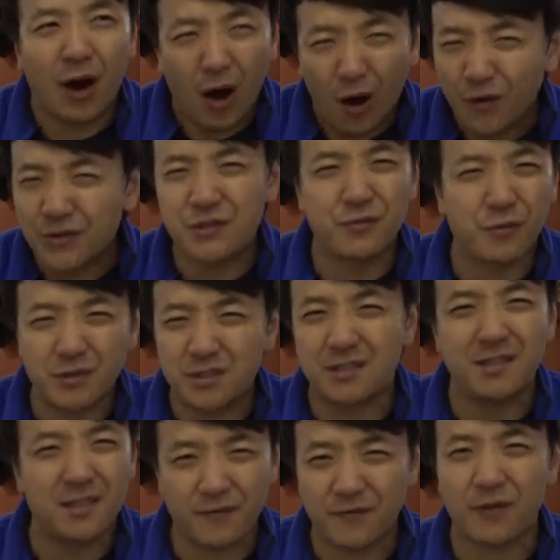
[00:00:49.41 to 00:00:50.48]
all sorts
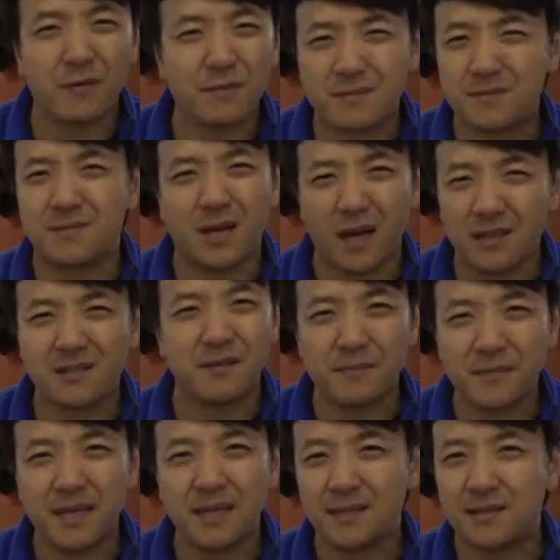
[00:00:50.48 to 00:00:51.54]
of different cuts of
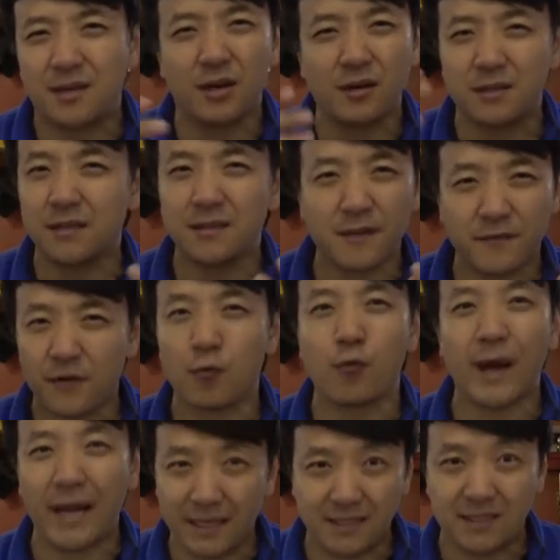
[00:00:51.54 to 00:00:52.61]
meat cooked in different
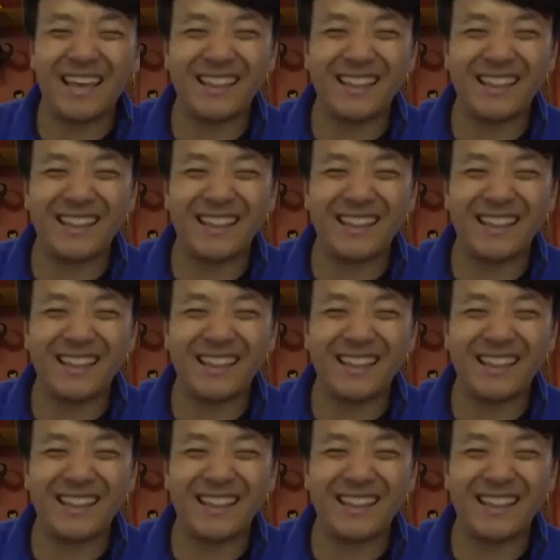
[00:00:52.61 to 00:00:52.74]
ways.